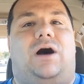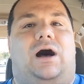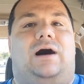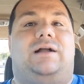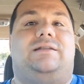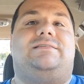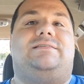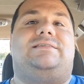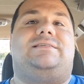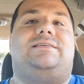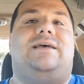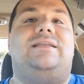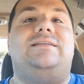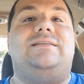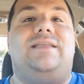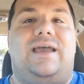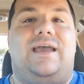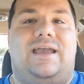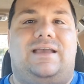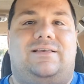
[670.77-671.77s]
on
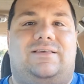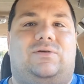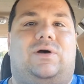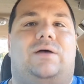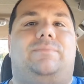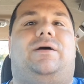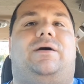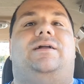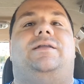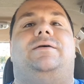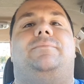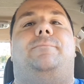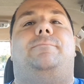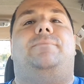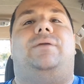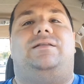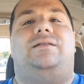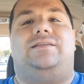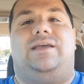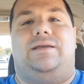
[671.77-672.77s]
Sunday, so I bought it
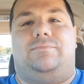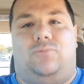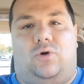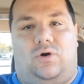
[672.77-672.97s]
Monday